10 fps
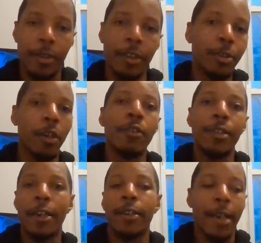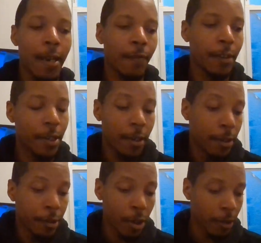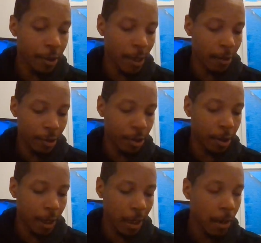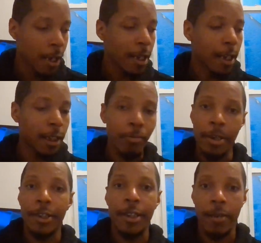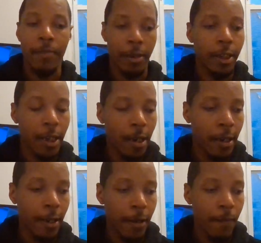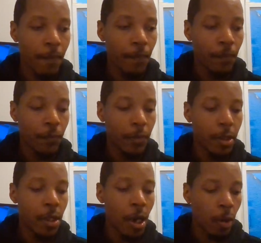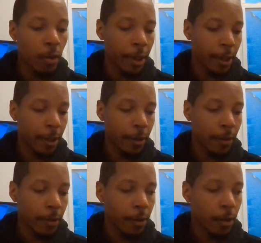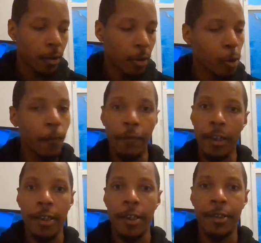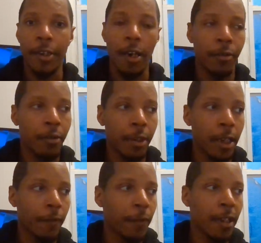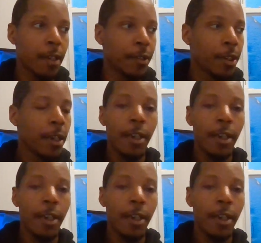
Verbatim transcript: the jury's not going to have to. The jury's not going to sit there and spend the same amount of time knowing who Finn is underneath his